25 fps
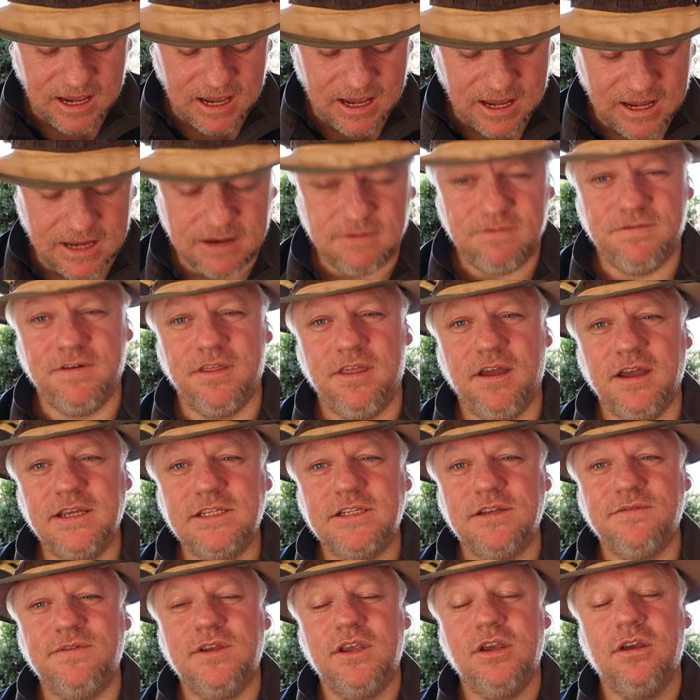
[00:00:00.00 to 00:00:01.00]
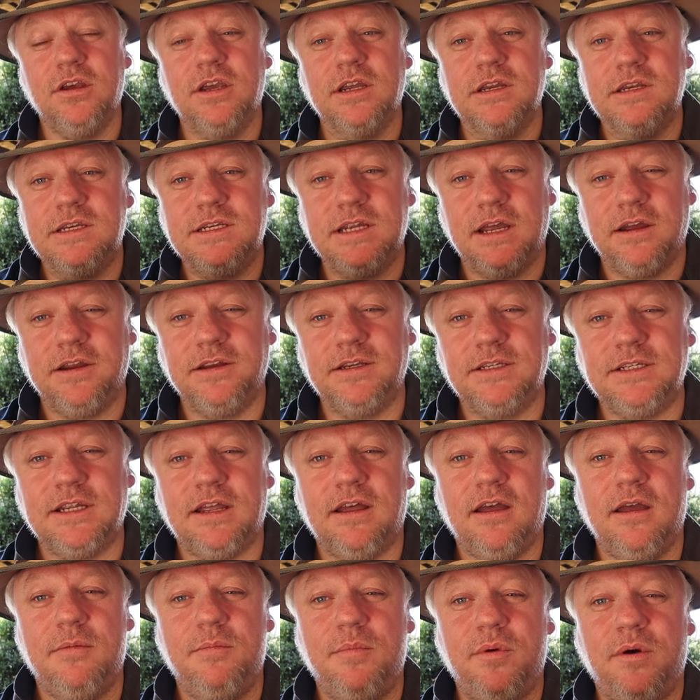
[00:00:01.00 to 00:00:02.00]
And for those of you who don't,
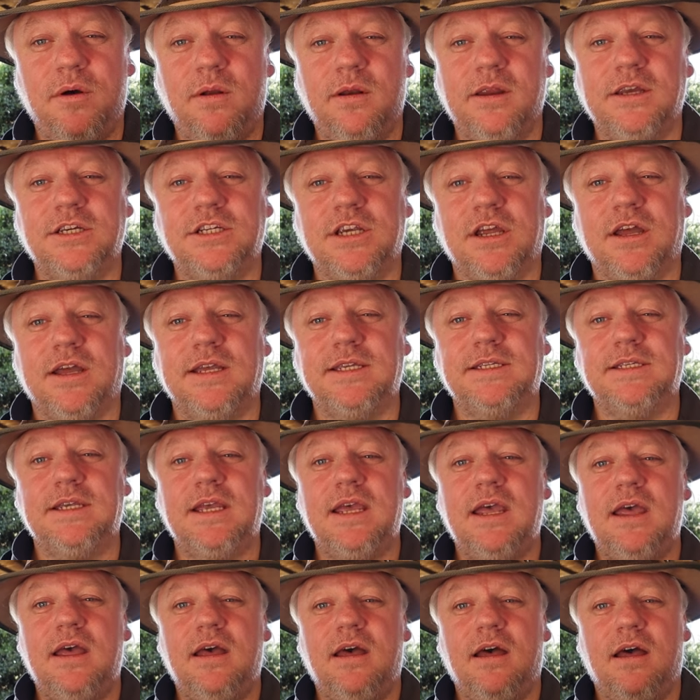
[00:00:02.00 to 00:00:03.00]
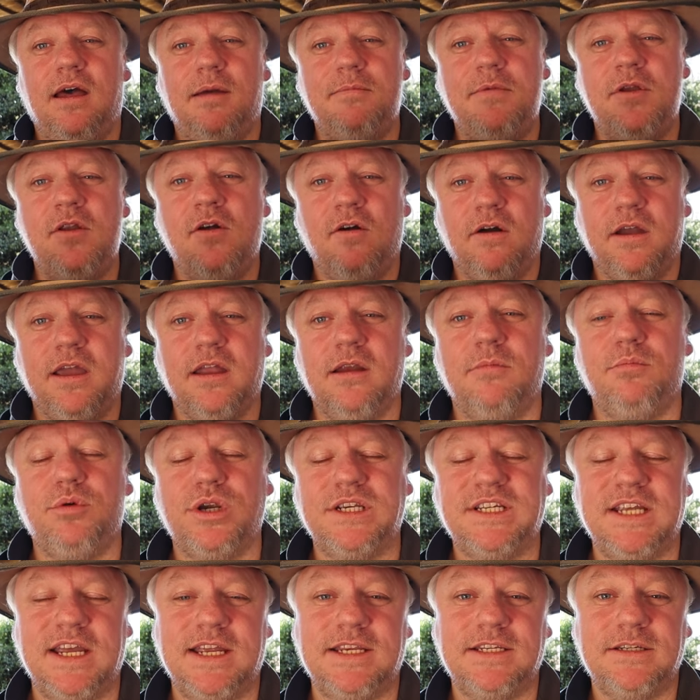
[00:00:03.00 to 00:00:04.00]
I apologize. I'm not going to
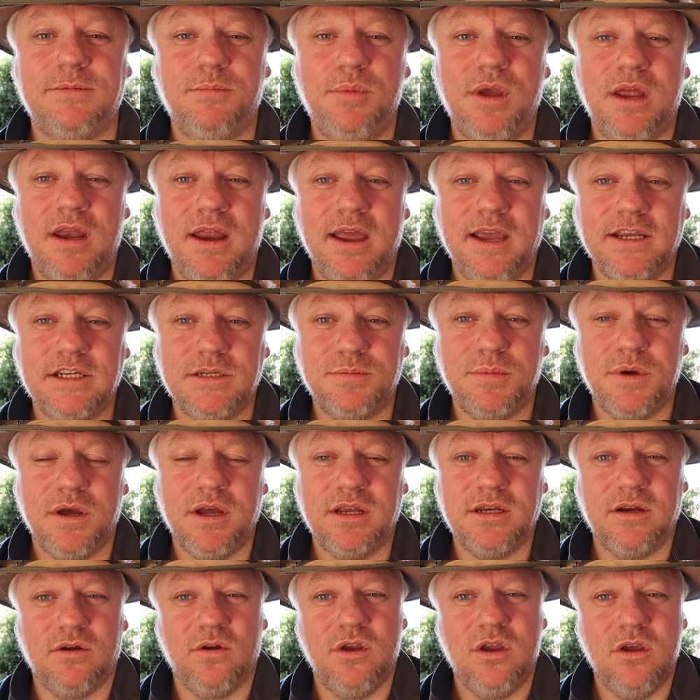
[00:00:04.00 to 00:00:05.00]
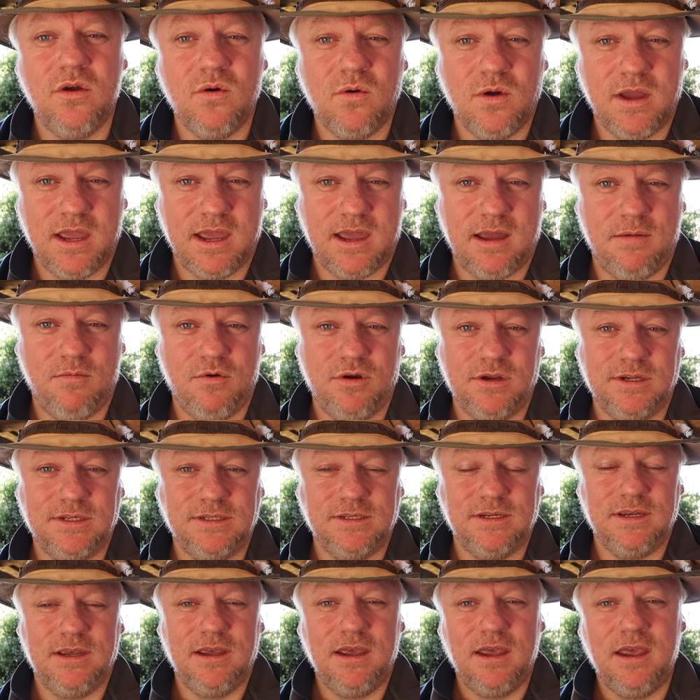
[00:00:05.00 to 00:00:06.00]
pretend to be an expert on your
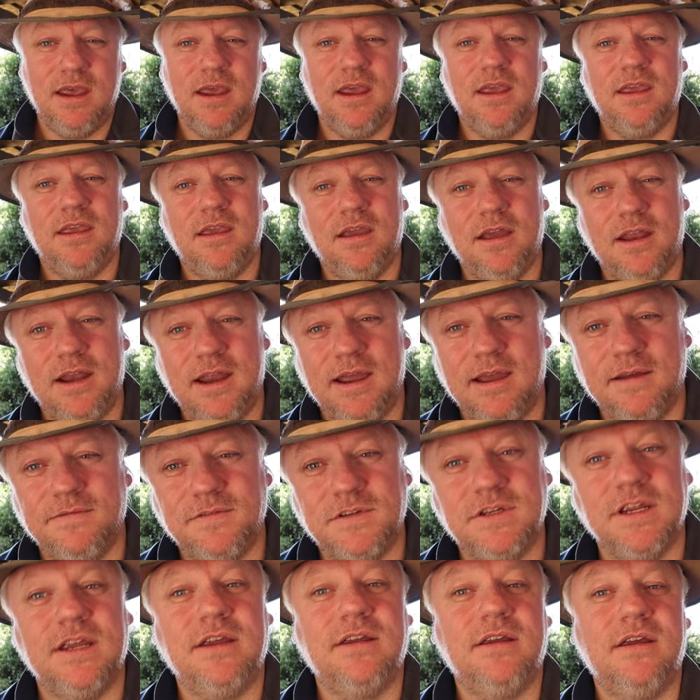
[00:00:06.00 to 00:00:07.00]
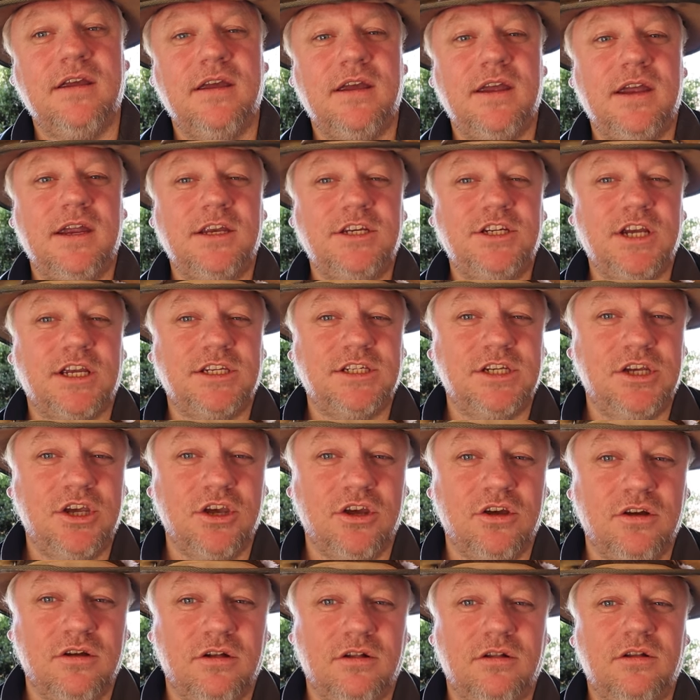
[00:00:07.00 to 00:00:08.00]
cameras. You're going to have to just
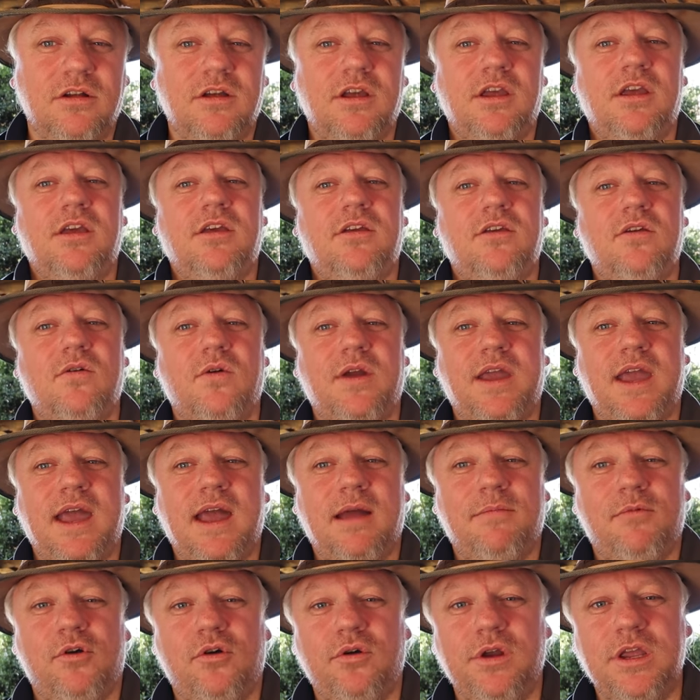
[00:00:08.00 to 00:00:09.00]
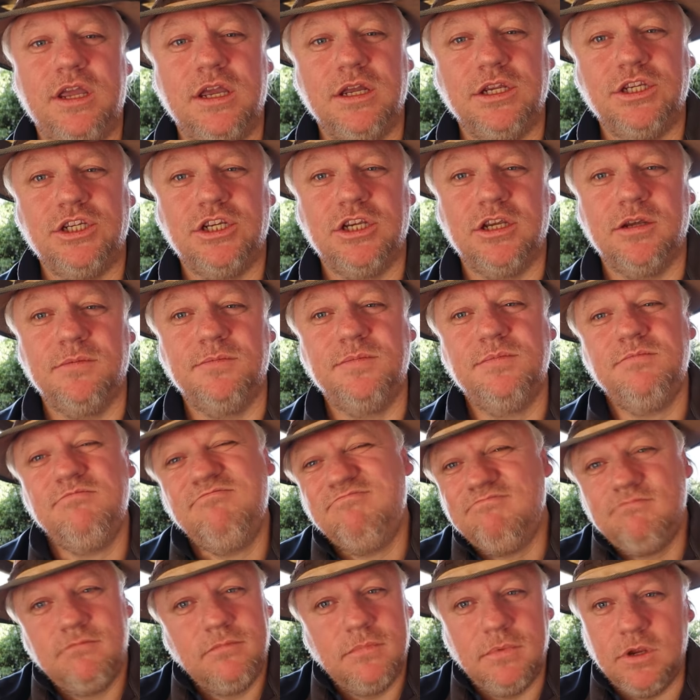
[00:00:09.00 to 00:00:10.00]
Google your camera, or YouTube
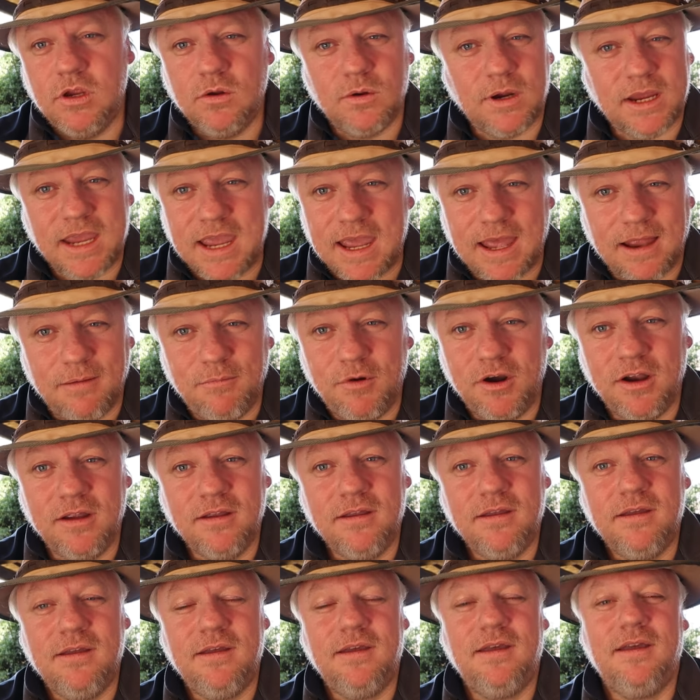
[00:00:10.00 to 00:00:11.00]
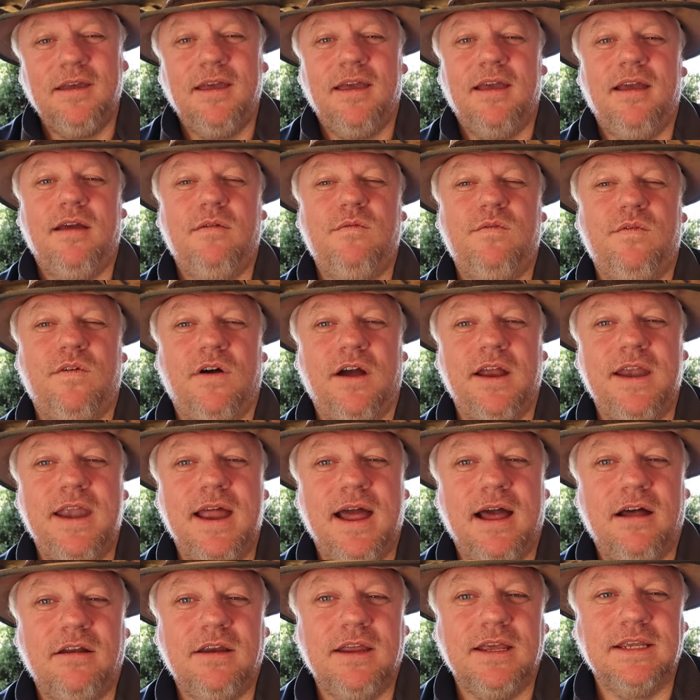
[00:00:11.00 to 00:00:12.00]
your camera, and find
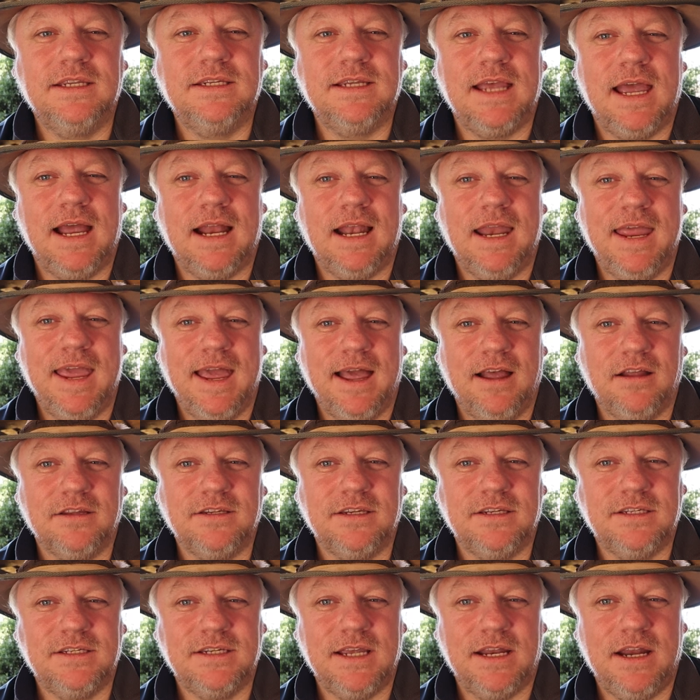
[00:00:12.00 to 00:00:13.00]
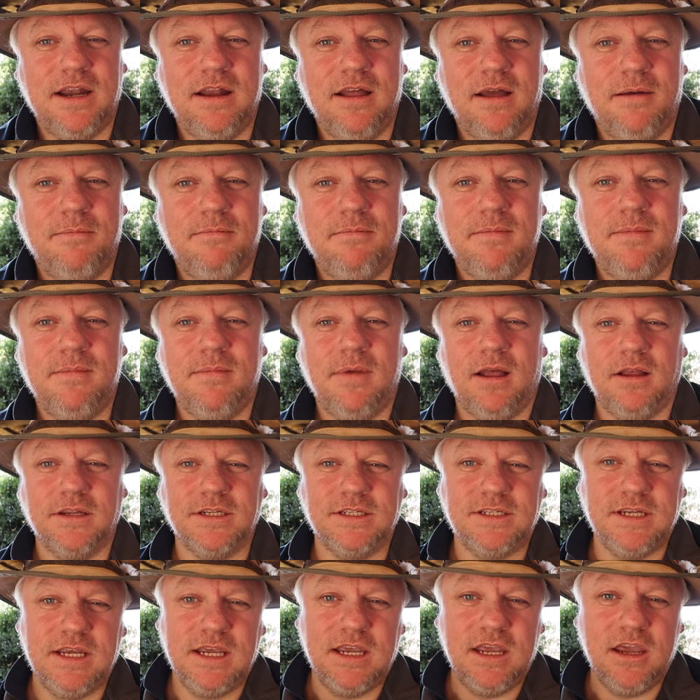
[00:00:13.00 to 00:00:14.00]
out exactly how to set it up. I'll
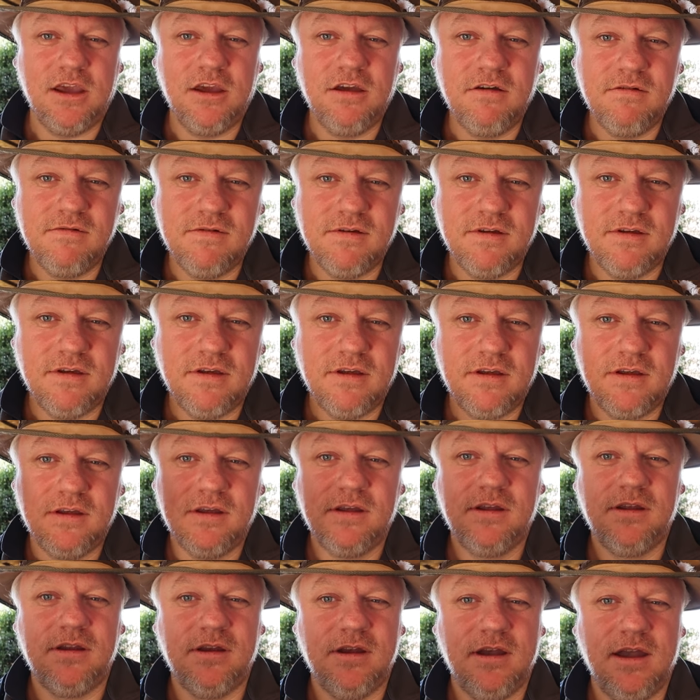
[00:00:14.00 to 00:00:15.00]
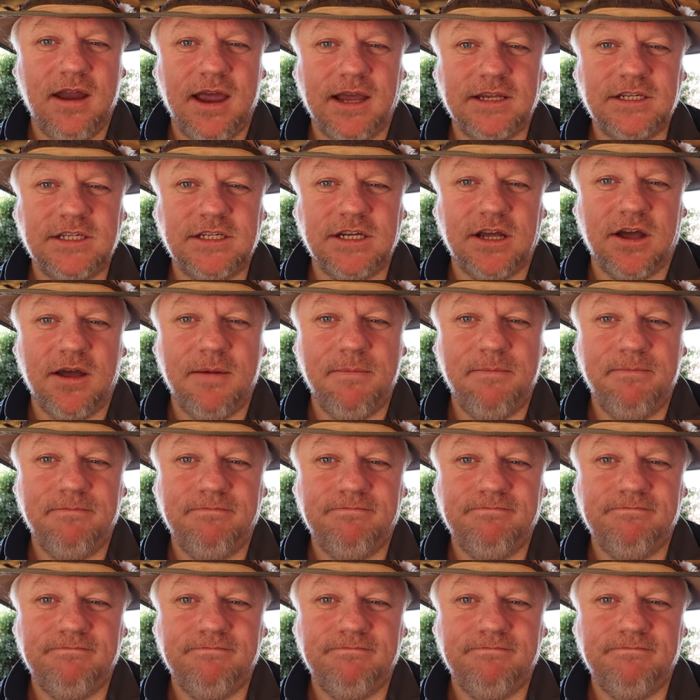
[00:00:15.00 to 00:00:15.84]
see you next time.